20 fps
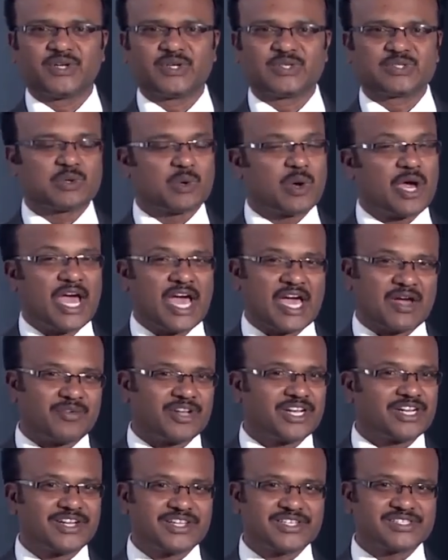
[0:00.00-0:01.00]
So,
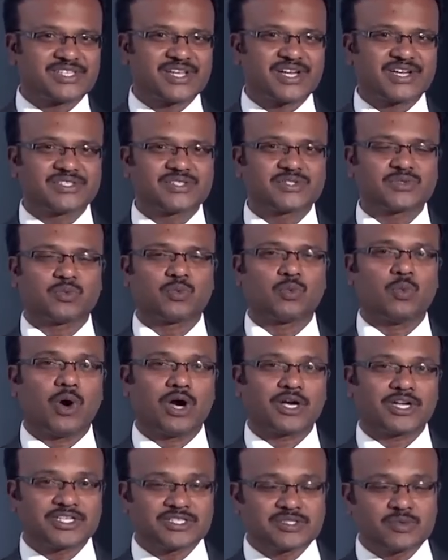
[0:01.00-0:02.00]
having discussed
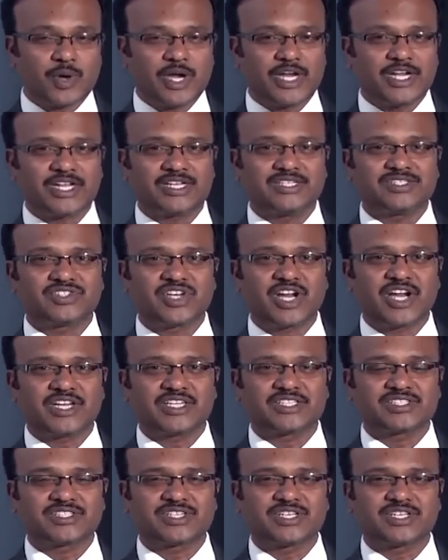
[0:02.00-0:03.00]
what is vital
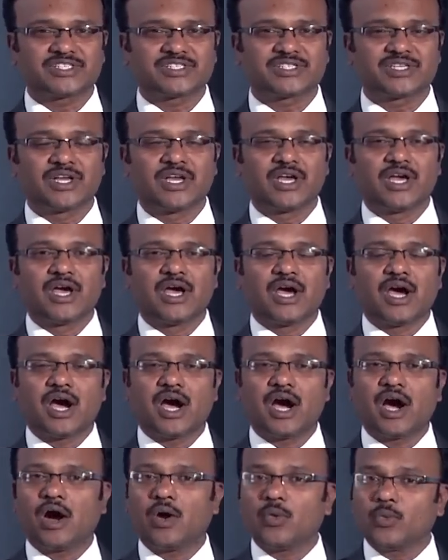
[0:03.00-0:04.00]
statistics,
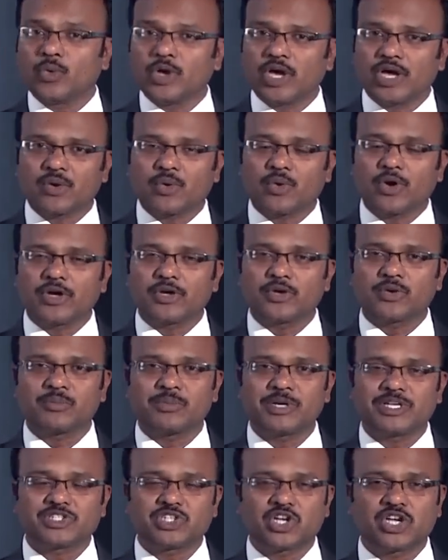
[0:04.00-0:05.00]
how we are going to
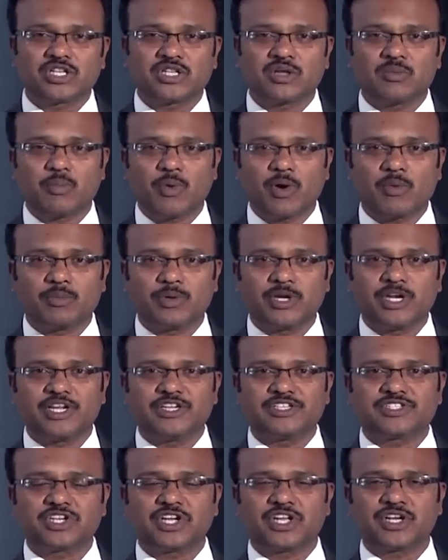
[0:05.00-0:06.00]
measure the
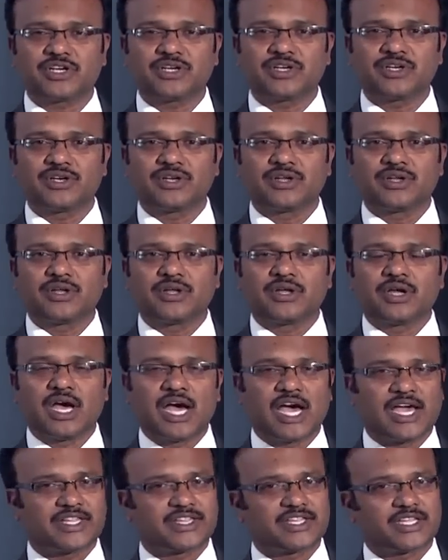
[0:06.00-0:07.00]
population,
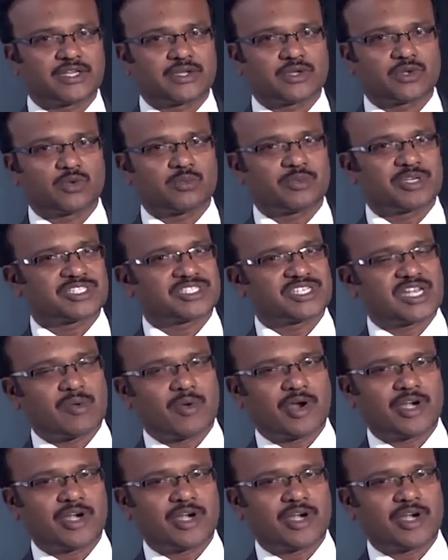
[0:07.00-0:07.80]
I think you must have